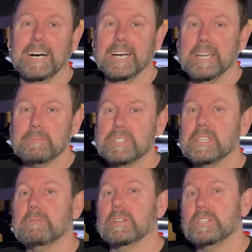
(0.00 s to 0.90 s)
Hi, I'm
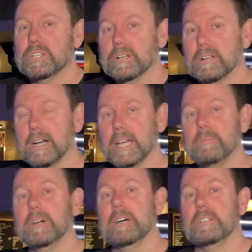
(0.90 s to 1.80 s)
Steve Litscher.
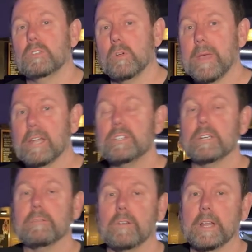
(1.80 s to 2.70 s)
I'm a tour
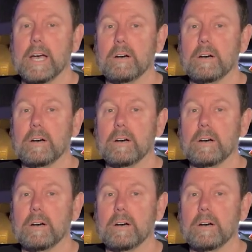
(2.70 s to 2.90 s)
manager, front of